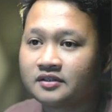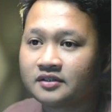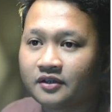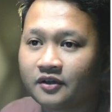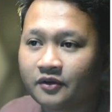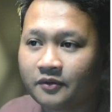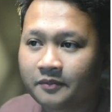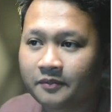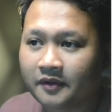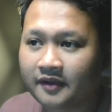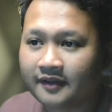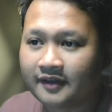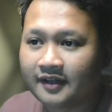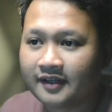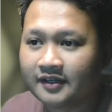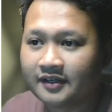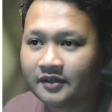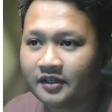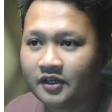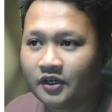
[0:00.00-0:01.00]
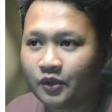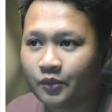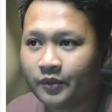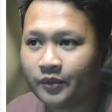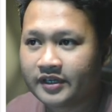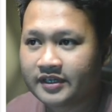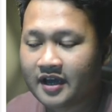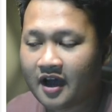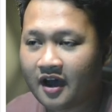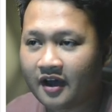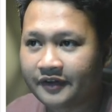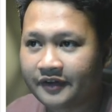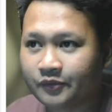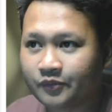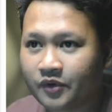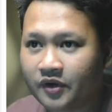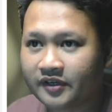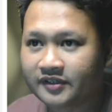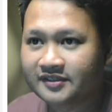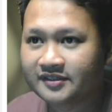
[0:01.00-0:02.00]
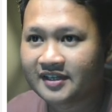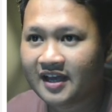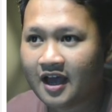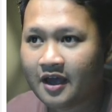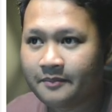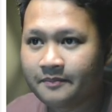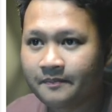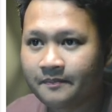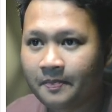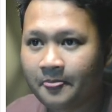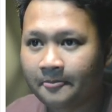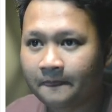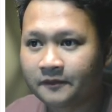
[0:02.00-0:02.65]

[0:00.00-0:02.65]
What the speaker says: So apparently we got work time